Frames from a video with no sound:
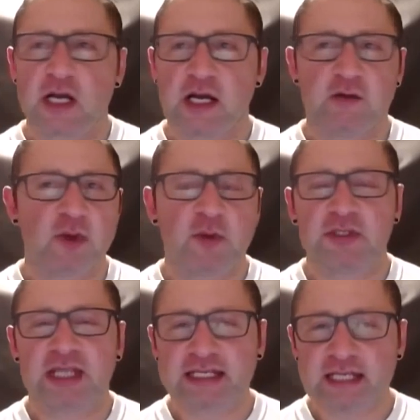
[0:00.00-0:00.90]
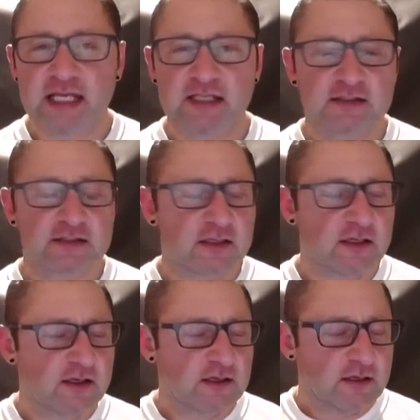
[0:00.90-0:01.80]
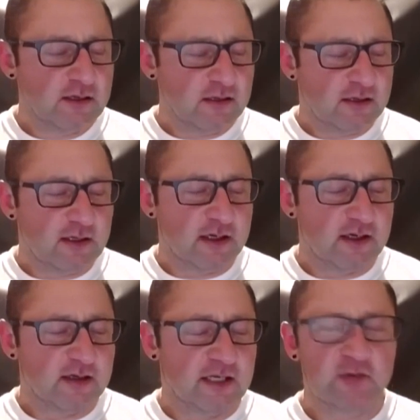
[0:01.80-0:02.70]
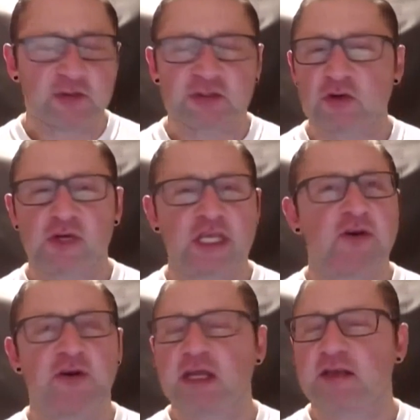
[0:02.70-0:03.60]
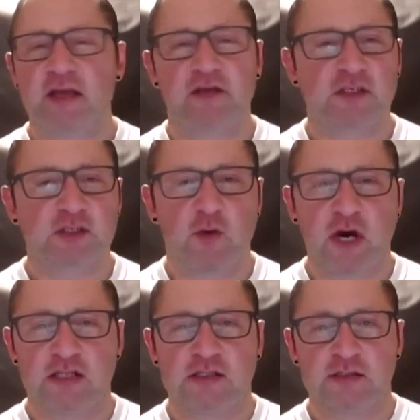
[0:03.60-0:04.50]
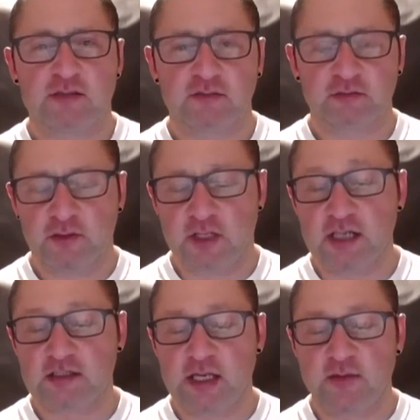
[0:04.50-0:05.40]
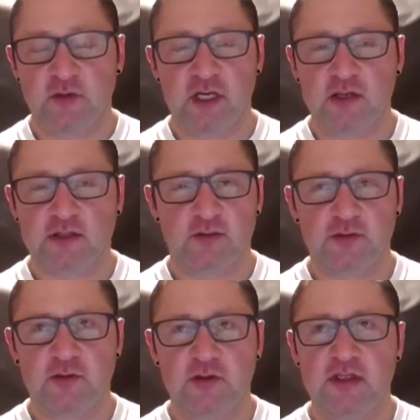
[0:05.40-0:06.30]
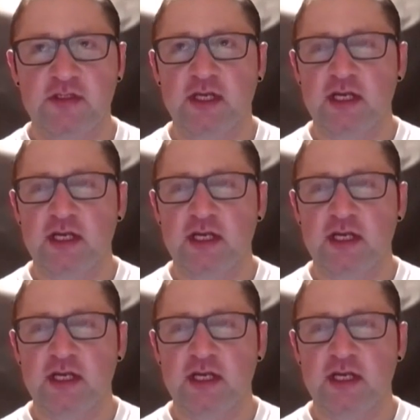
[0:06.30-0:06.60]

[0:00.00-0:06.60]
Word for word: I remember leg days. Uh, I was so eager to get to heavy squats for a long time, for years I would do this.